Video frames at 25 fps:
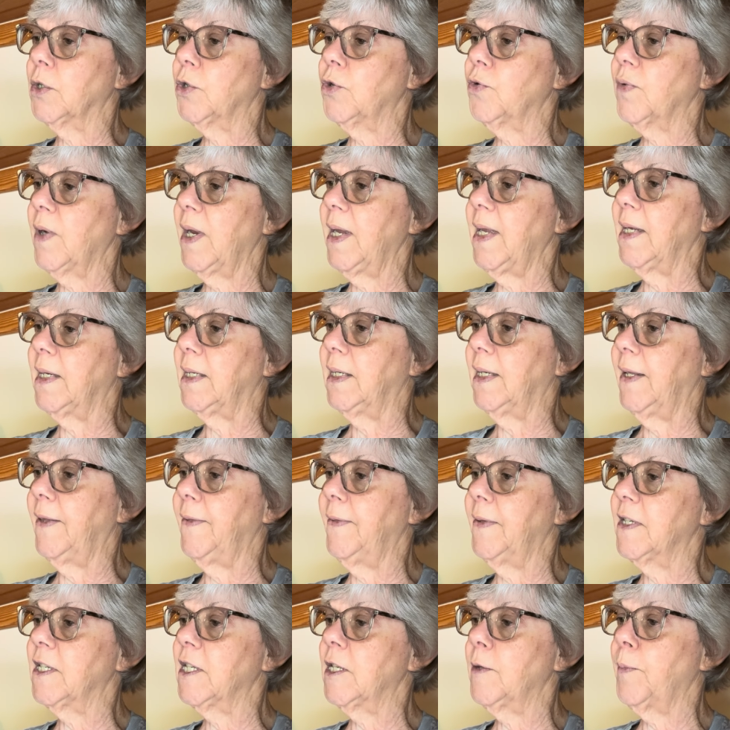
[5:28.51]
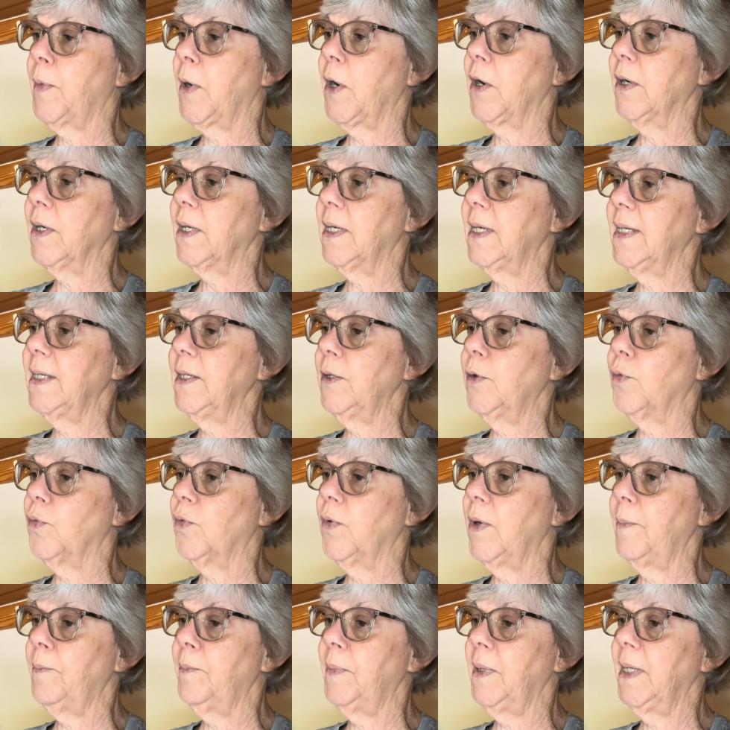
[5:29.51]
trail in the sparkling,
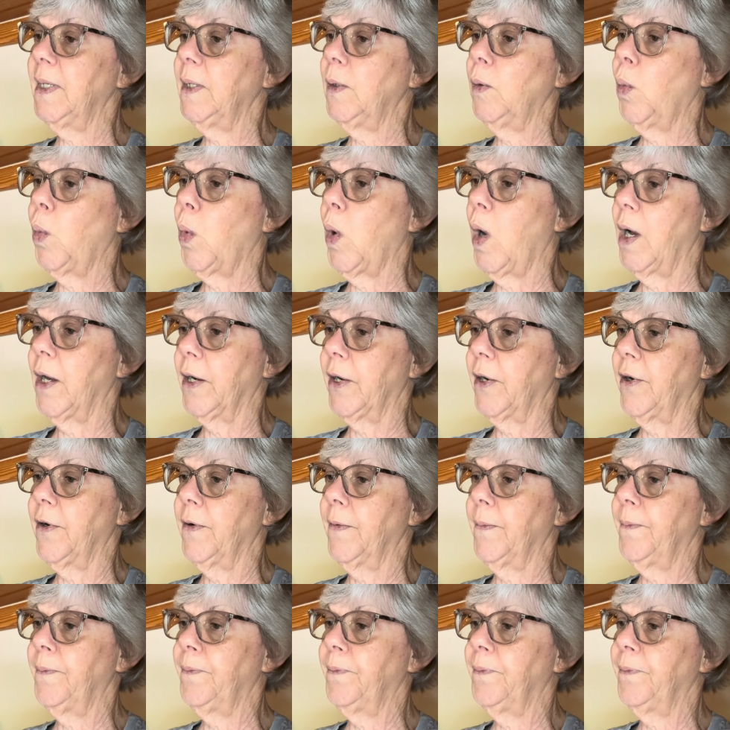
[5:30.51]
rippling water.